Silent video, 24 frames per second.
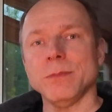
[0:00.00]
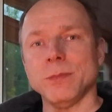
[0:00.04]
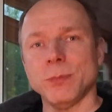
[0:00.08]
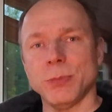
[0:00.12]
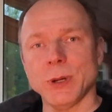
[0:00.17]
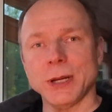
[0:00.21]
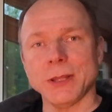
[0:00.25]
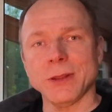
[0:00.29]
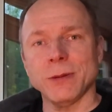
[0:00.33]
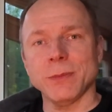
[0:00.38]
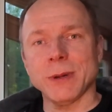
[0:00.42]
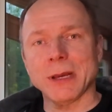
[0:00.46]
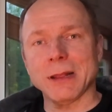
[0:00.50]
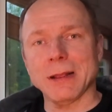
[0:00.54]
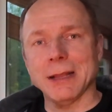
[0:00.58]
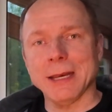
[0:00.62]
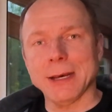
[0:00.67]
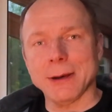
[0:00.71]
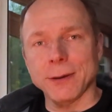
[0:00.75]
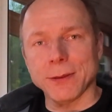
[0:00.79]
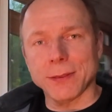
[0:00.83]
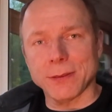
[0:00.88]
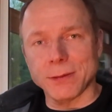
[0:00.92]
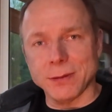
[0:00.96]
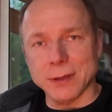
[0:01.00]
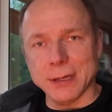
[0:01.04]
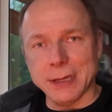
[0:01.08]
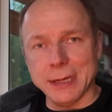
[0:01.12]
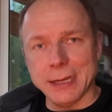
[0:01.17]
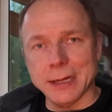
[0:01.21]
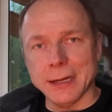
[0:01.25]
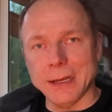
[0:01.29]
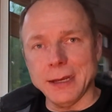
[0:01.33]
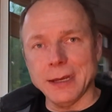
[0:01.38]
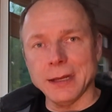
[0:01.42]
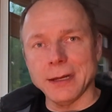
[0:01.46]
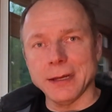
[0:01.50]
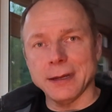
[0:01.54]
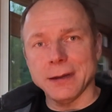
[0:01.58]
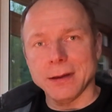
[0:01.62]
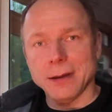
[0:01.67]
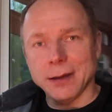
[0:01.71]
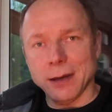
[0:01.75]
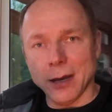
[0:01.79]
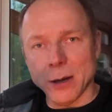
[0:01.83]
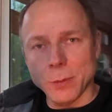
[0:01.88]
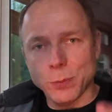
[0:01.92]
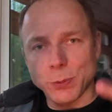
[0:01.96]
bring their mental health in
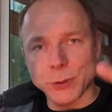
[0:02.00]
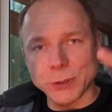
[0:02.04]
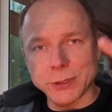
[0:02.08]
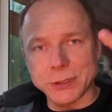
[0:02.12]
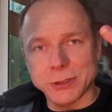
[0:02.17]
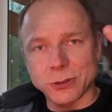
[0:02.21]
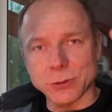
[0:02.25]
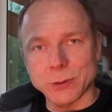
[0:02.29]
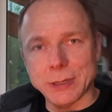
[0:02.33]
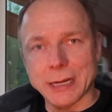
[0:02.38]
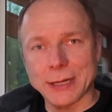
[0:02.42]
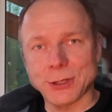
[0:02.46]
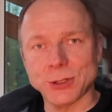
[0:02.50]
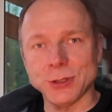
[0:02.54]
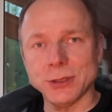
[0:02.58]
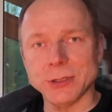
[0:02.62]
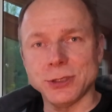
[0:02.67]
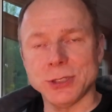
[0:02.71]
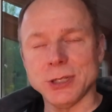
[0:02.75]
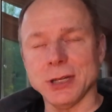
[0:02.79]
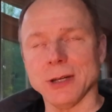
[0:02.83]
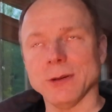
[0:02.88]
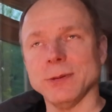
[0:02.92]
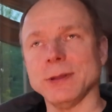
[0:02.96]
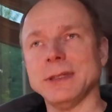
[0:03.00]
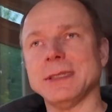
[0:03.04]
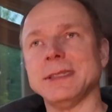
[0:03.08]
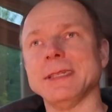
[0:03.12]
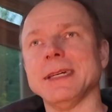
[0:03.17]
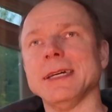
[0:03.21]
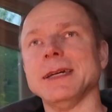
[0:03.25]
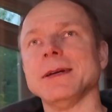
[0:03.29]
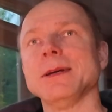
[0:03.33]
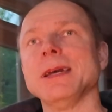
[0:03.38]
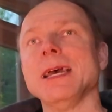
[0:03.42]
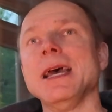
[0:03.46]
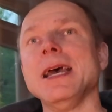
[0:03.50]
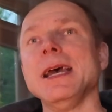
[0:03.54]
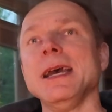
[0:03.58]
an upward direction, shall we say.